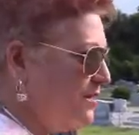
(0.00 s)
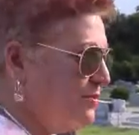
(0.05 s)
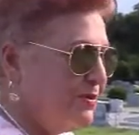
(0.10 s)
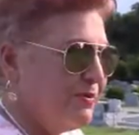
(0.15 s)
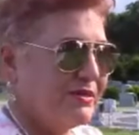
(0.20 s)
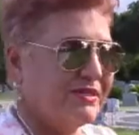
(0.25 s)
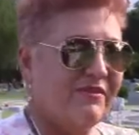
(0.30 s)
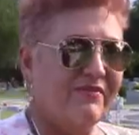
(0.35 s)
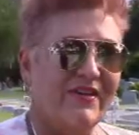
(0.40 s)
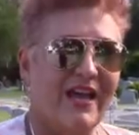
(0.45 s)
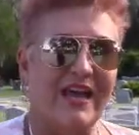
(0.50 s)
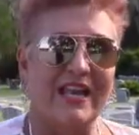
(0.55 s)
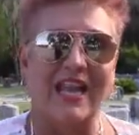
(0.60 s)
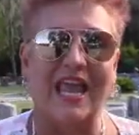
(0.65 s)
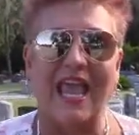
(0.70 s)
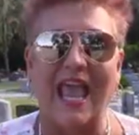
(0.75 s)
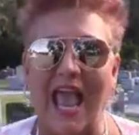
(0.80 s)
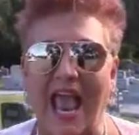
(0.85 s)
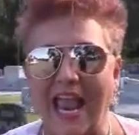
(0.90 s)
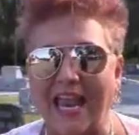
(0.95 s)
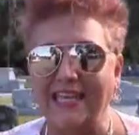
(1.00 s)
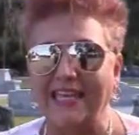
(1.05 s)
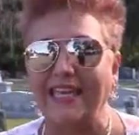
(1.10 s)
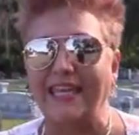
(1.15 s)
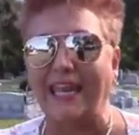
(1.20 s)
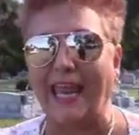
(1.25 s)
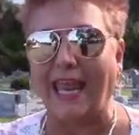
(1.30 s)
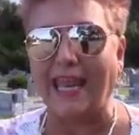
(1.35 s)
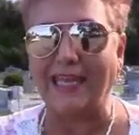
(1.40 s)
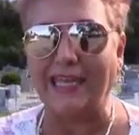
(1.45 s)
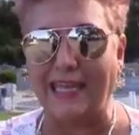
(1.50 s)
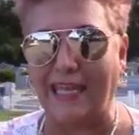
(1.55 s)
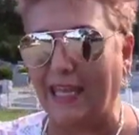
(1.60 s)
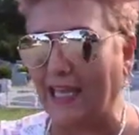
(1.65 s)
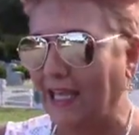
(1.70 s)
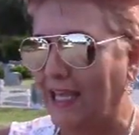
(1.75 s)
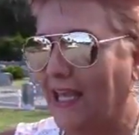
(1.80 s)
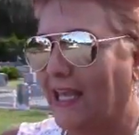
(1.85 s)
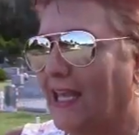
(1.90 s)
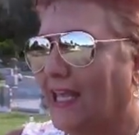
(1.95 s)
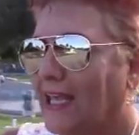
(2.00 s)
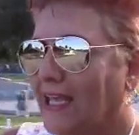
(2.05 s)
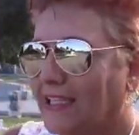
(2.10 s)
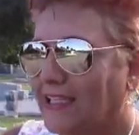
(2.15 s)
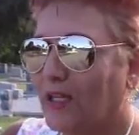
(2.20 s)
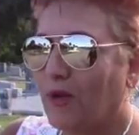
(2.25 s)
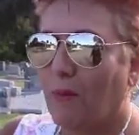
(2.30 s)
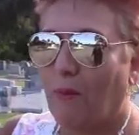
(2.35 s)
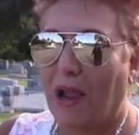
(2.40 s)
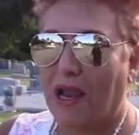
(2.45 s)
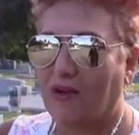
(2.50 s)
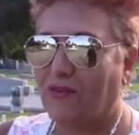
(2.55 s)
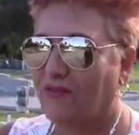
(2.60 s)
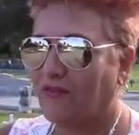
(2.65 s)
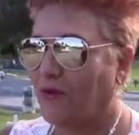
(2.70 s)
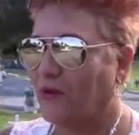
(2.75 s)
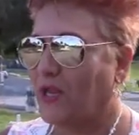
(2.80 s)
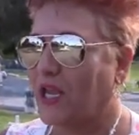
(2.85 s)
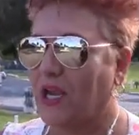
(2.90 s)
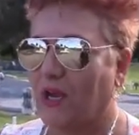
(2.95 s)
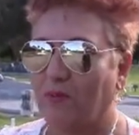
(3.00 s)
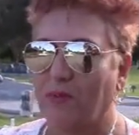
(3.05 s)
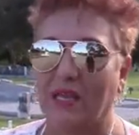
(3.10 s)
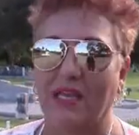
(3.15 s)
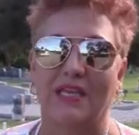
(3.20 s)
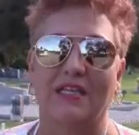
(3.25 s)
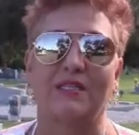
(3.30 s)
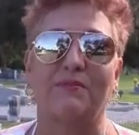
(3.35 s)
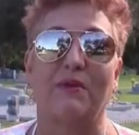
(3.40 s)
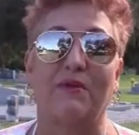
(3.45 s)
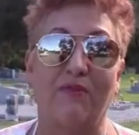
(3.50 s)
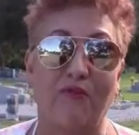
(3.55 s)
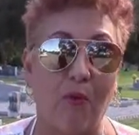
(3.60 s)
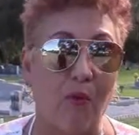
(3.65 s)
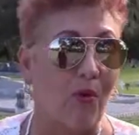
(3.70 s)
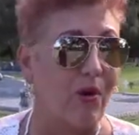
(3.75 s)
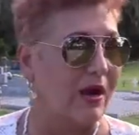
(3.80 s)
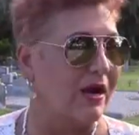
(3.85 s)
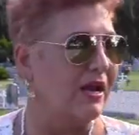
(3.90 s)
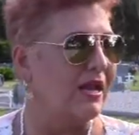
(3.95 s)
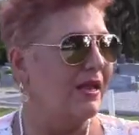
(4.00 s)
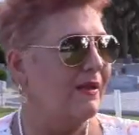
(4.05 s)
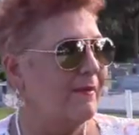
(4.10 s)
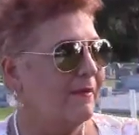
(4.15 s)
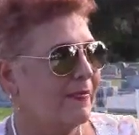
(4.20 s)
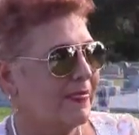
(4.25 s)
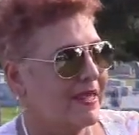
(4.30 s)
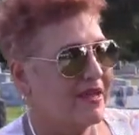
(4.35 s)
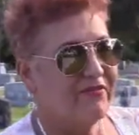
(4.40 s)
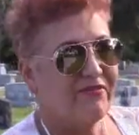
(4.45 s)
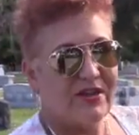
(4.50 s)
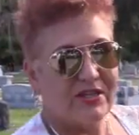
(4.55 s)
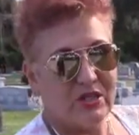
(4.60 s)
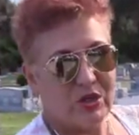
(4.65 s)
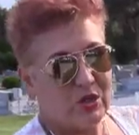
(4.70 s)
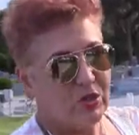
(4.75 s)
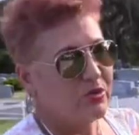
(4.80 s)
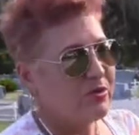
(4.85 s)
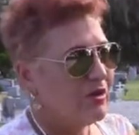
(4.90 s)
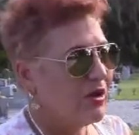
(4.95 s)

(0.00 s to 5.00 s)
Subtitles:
me because I've got a handy dandy little microphone here, because before, if I turned